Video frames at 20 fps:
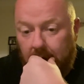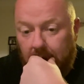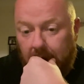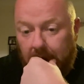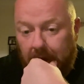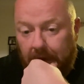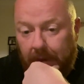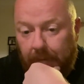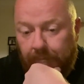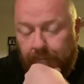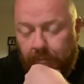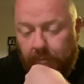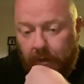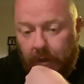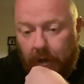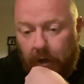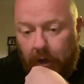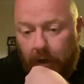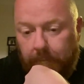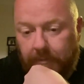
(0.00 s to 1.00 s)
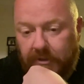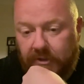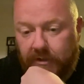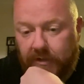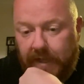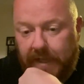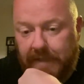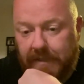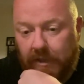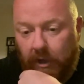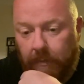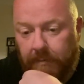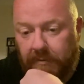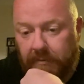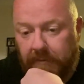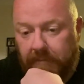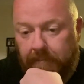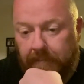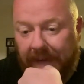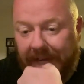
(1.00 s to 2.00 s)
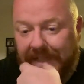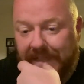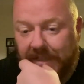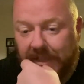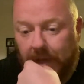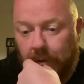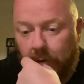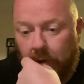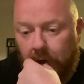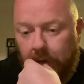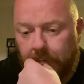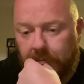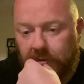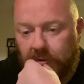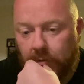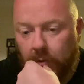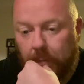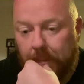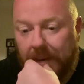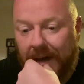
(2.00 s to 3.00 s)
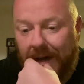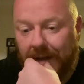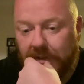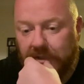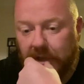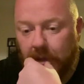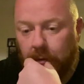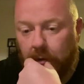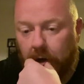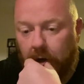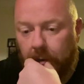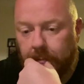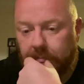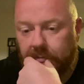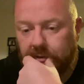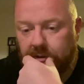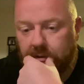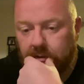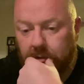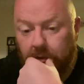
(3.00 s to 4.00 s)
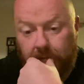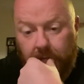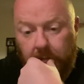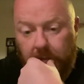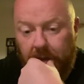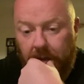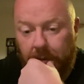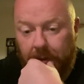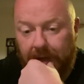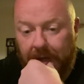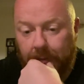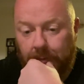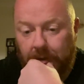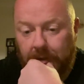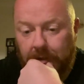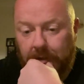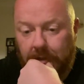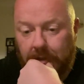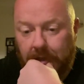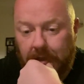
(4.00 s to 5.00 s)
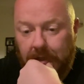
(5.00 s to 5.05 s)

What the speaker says: Hops, it's hopped with Pato hops or Pato hops. Not familiar with that one.